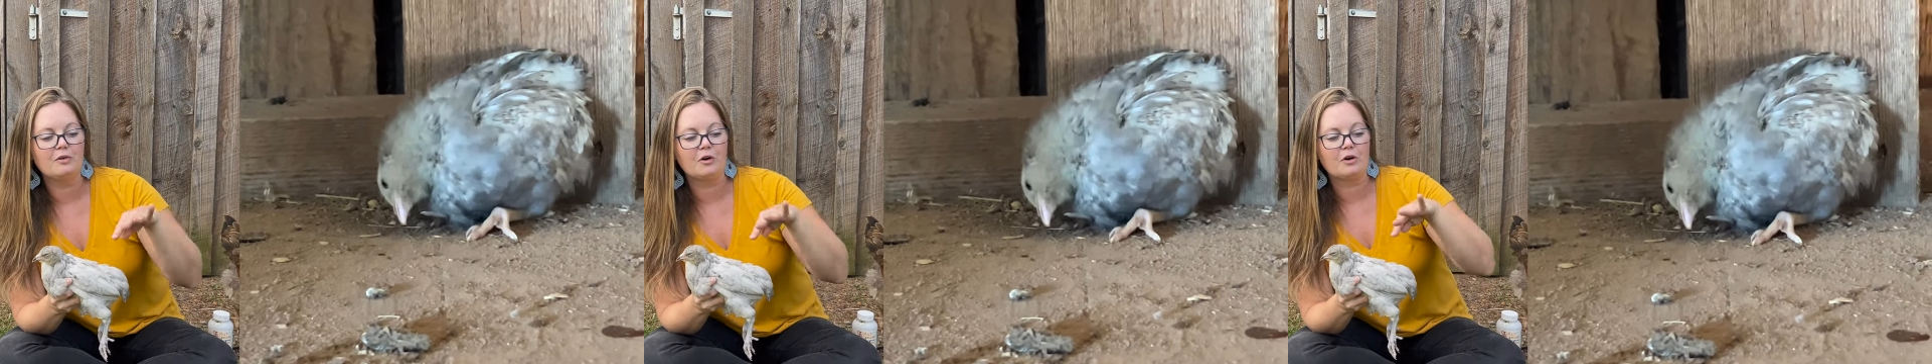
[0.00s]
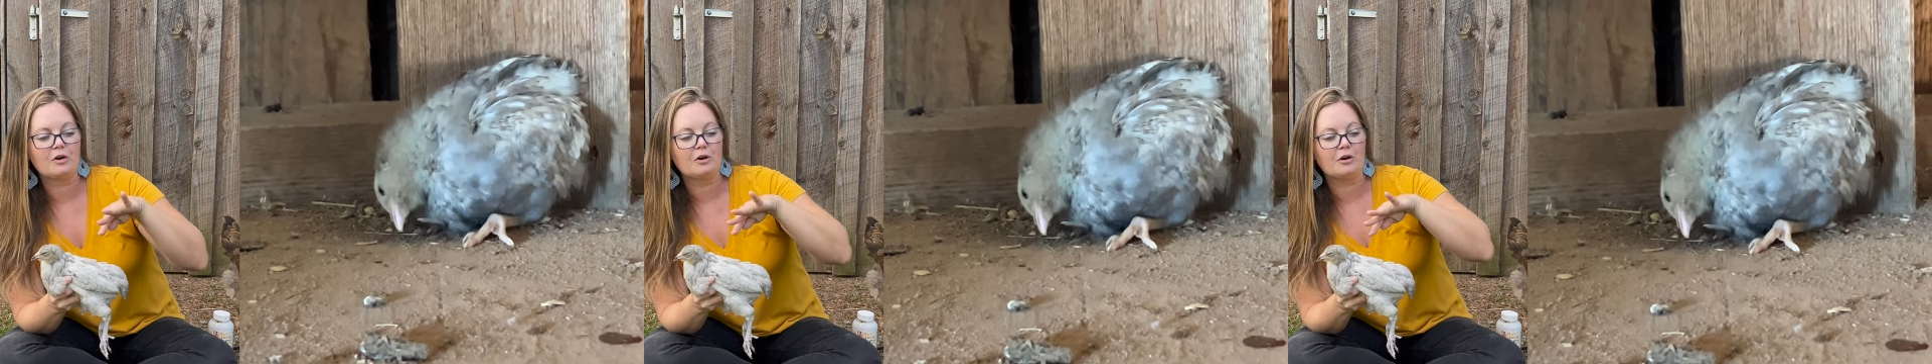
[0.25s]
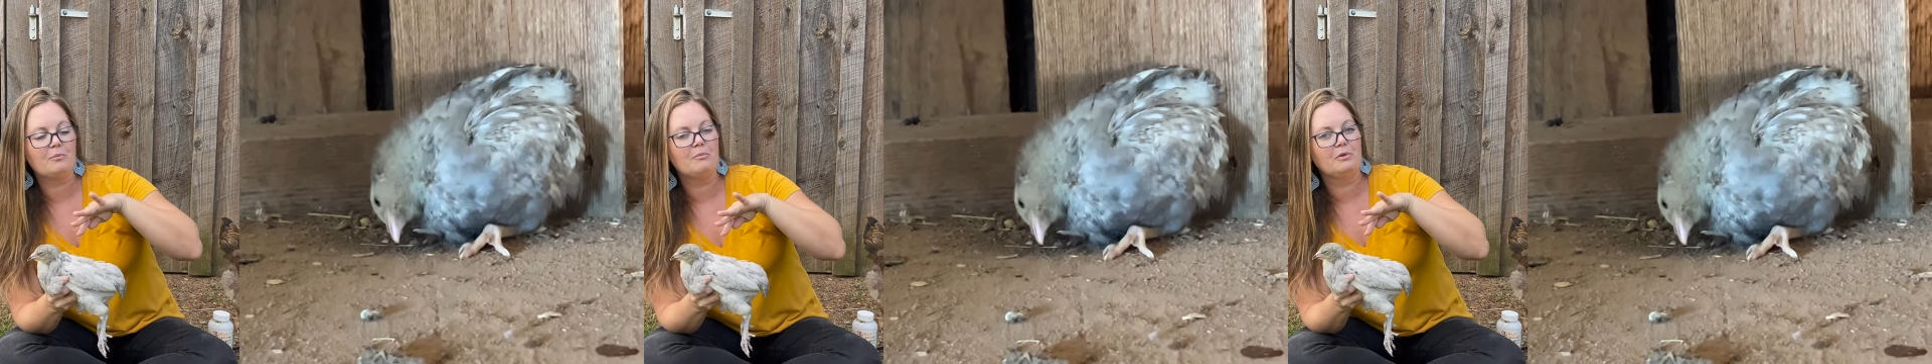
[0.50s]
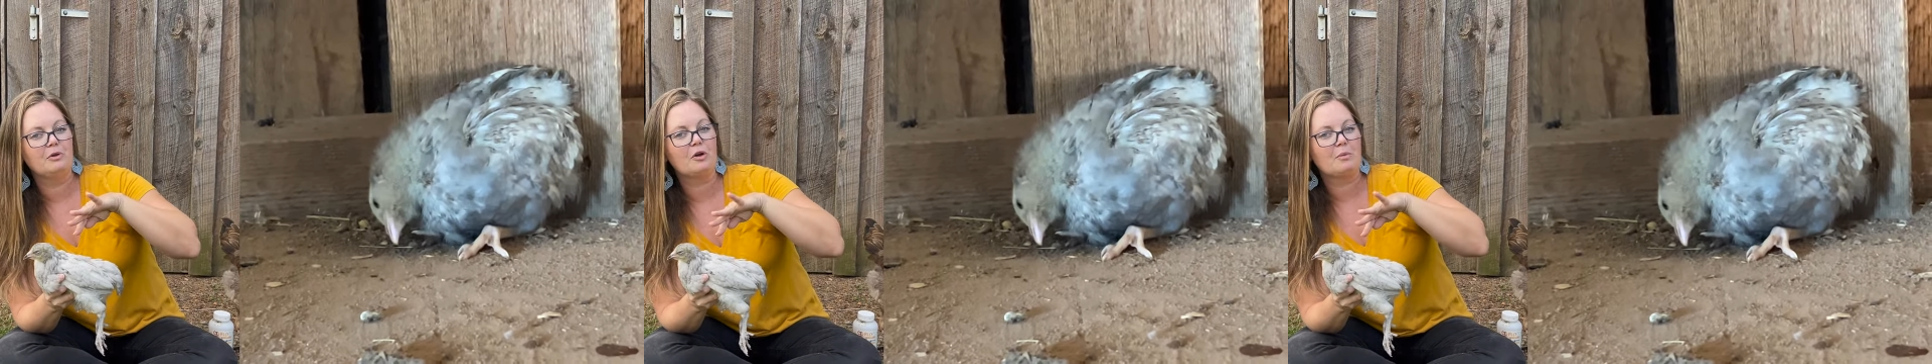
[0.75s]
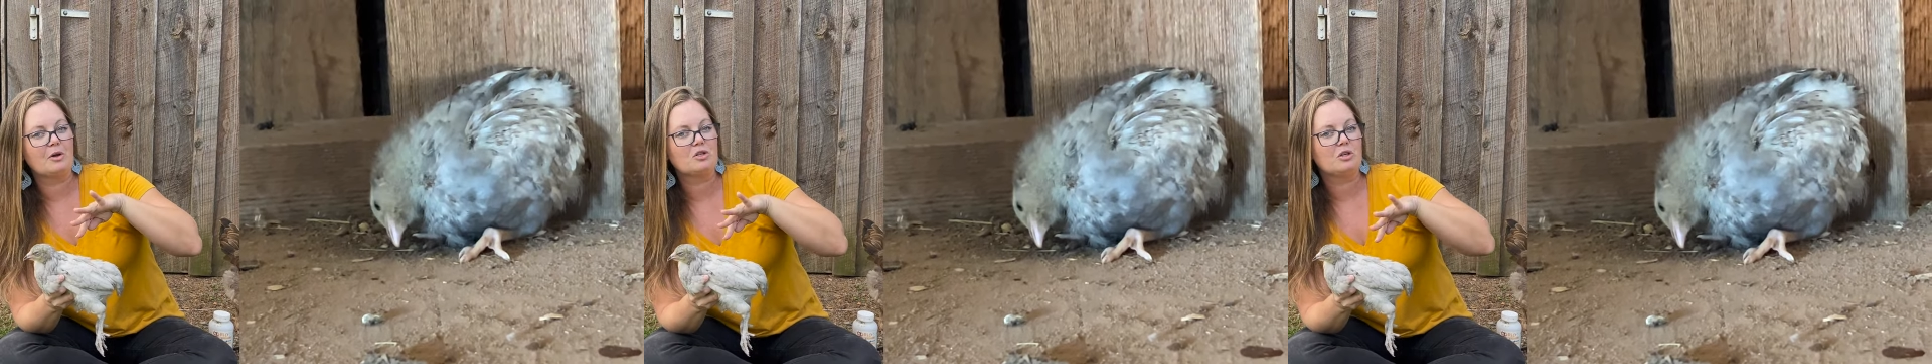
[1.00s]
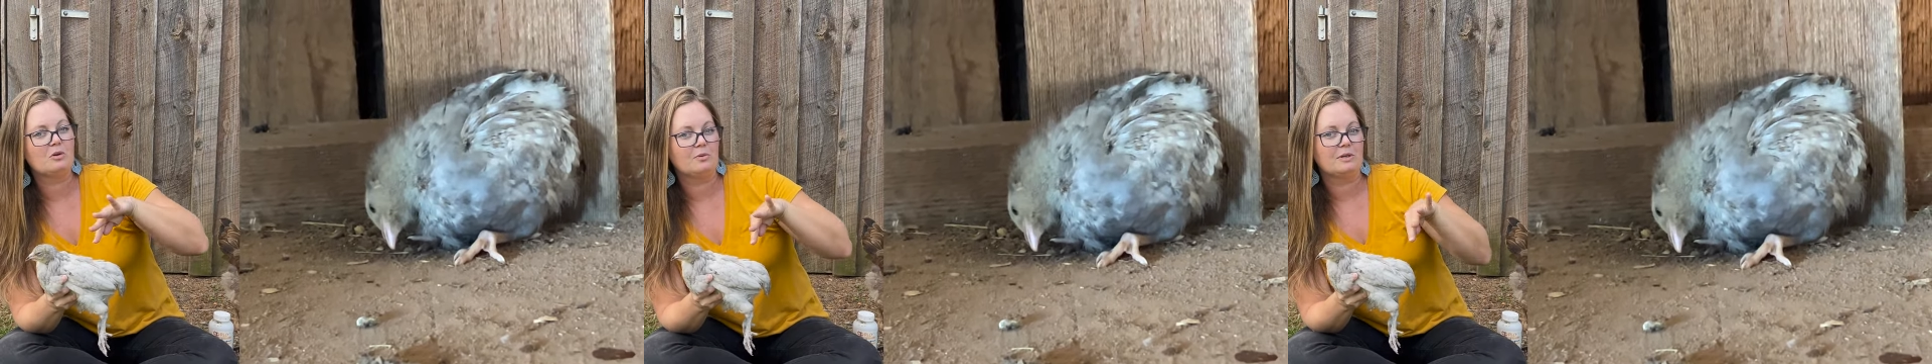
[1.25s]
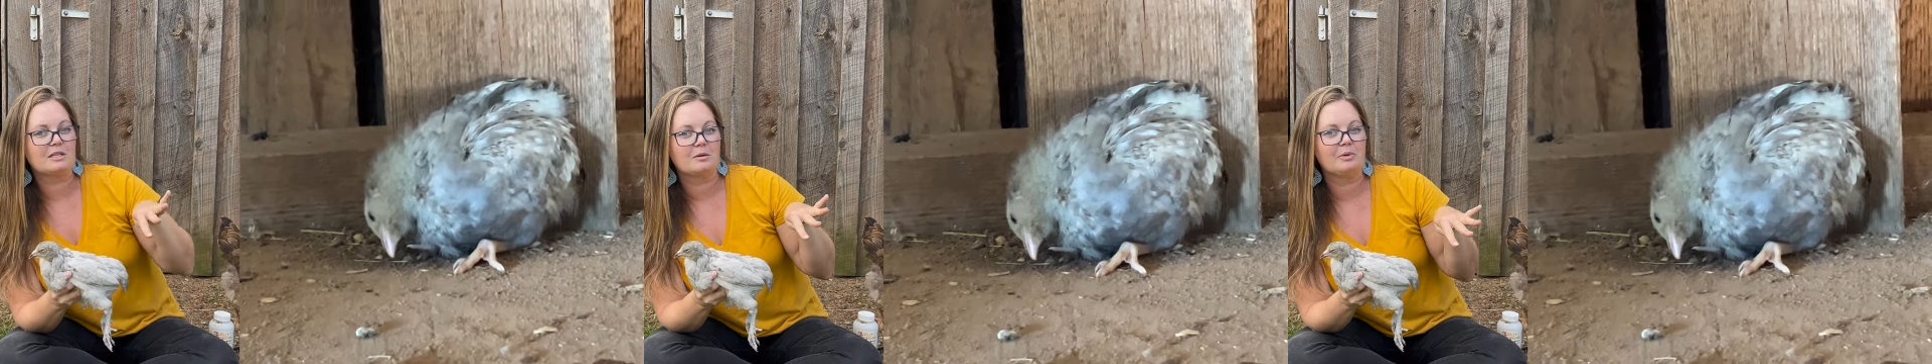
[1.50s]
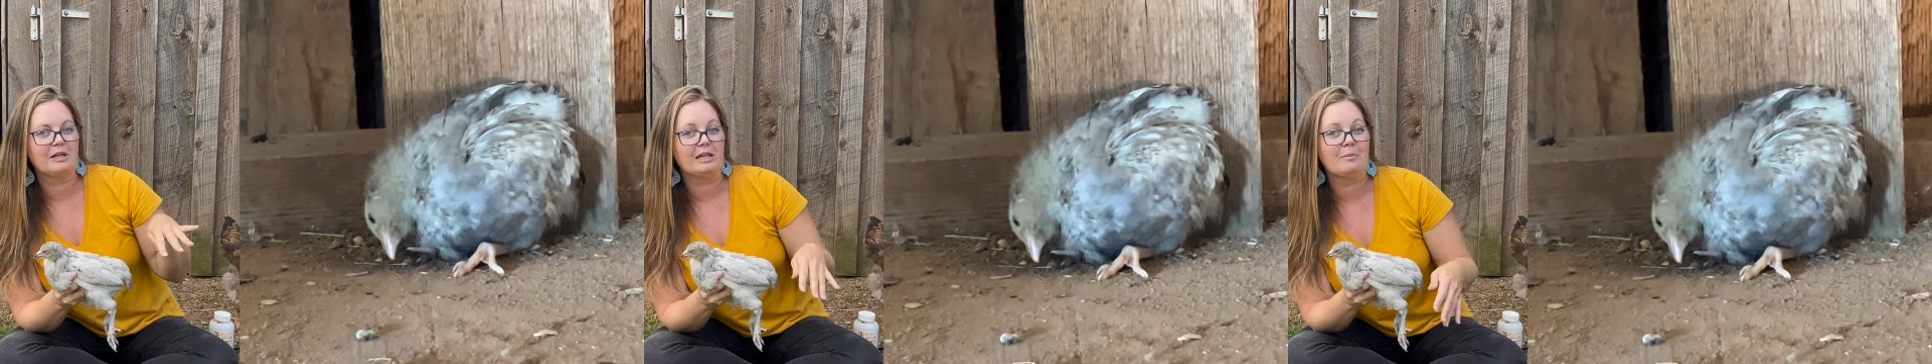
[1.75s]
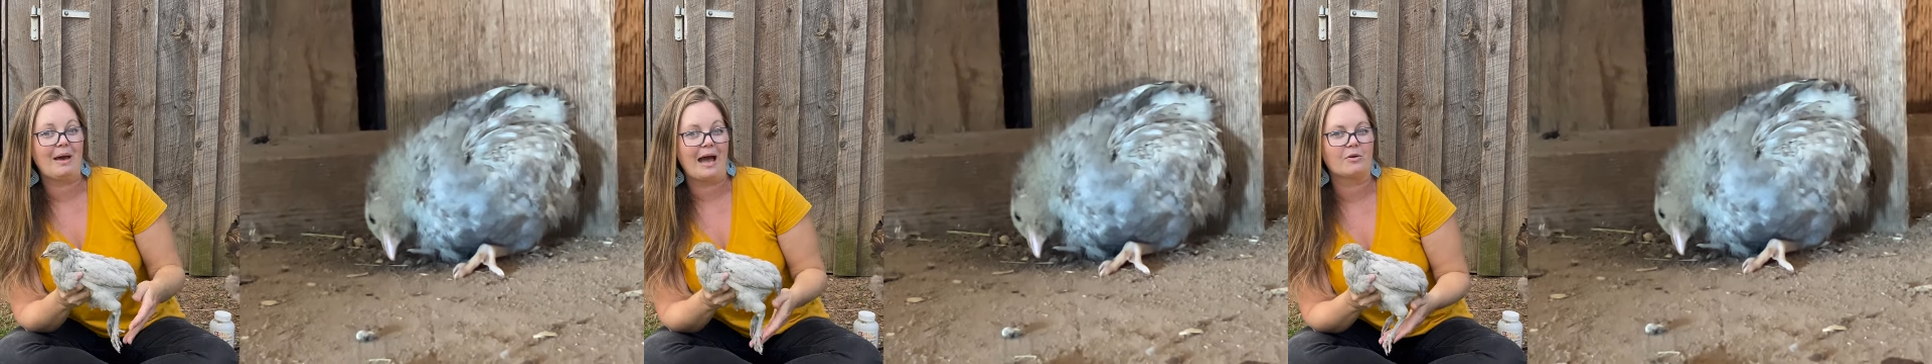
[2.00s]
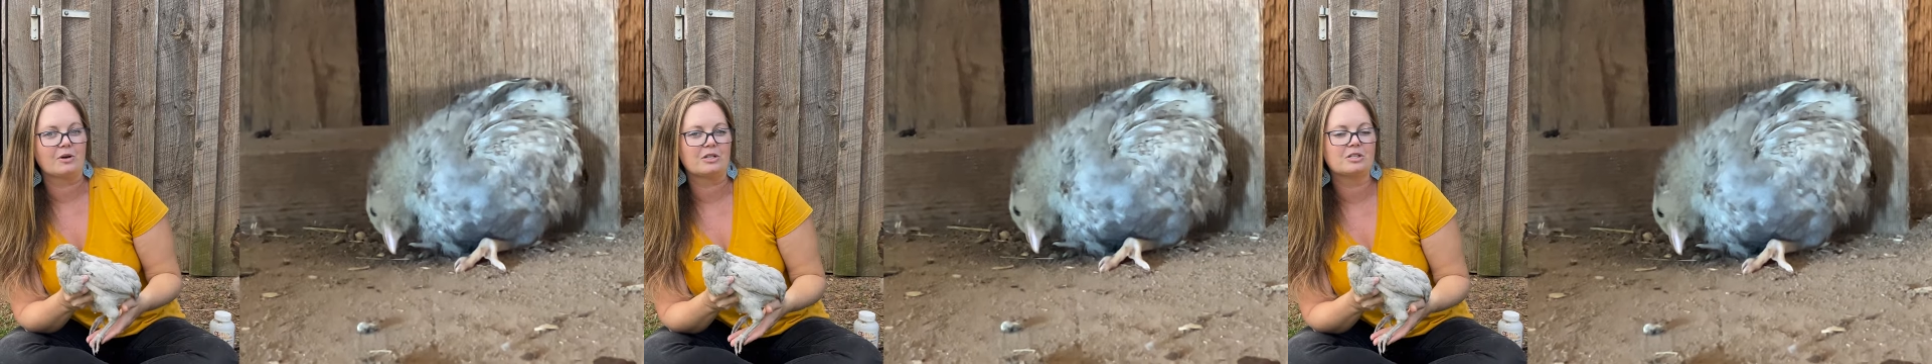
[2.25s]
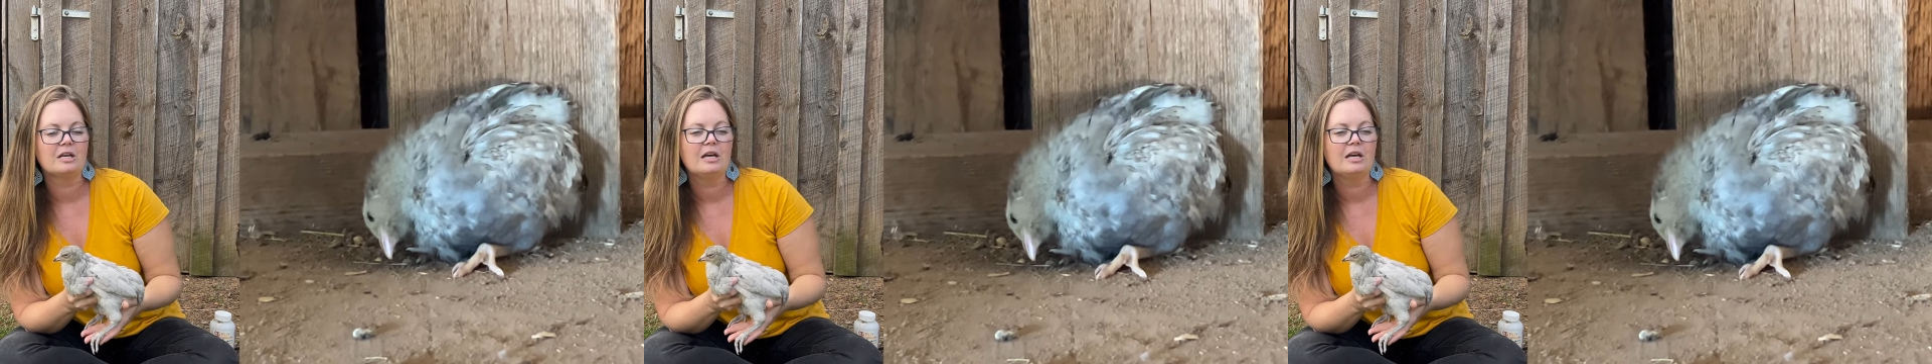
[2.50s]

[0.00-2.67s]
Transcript: her locomotion was completely backwards,